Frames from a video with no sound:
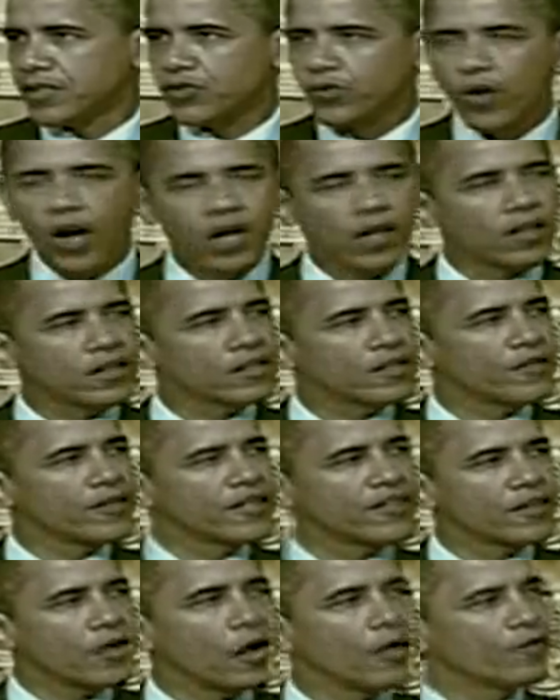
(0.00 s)
The struggles of
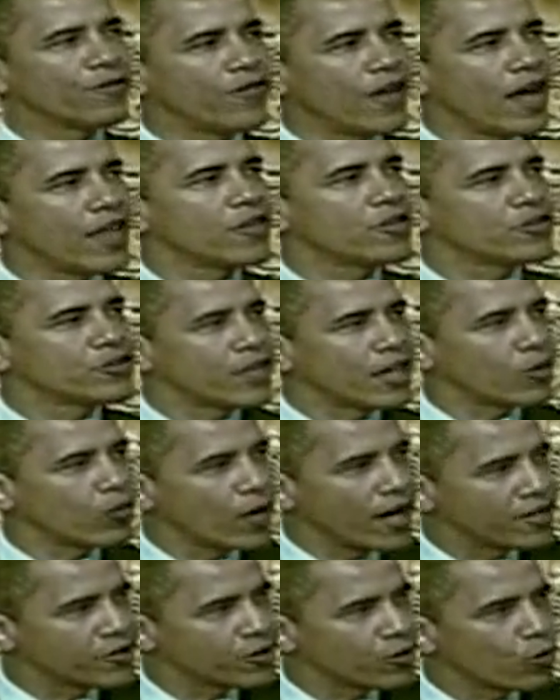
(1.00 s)
his own father's
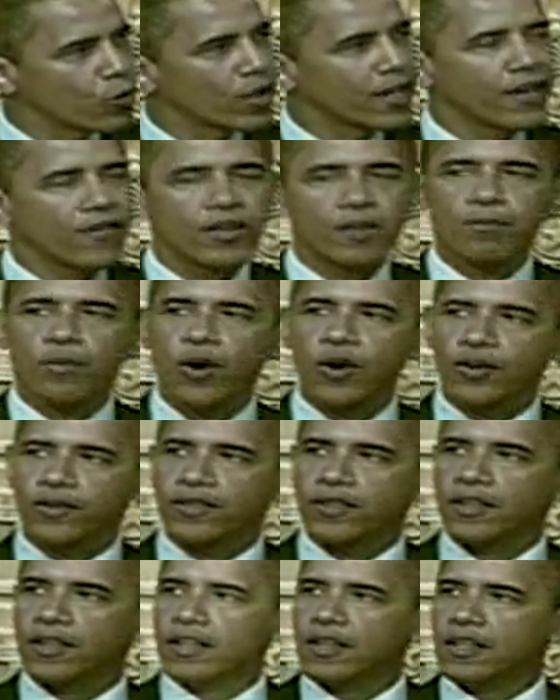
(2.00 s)
generation were giving
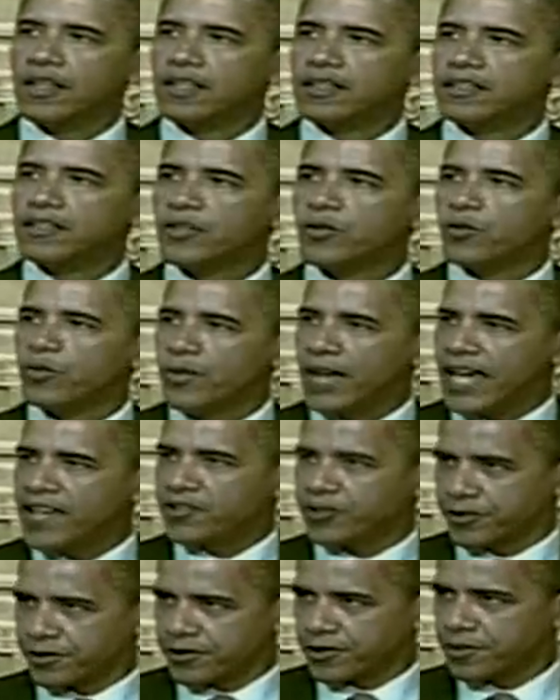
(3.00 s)
birth to new
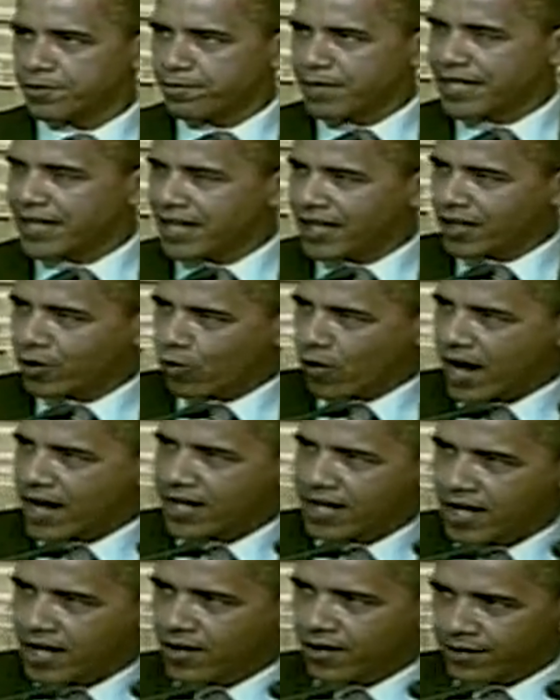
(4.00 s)
nations, right
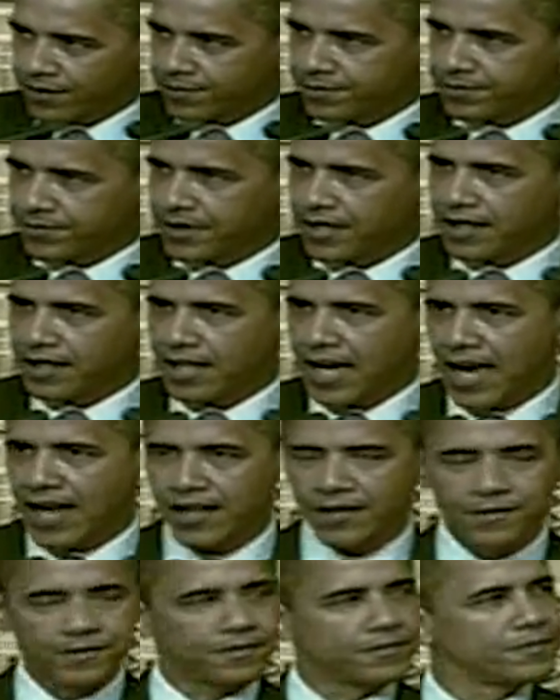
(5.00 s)
here in
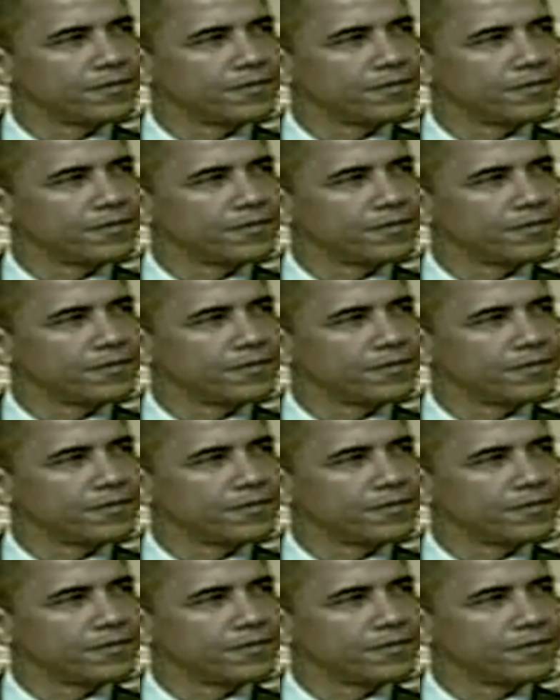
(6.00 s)
Ghana.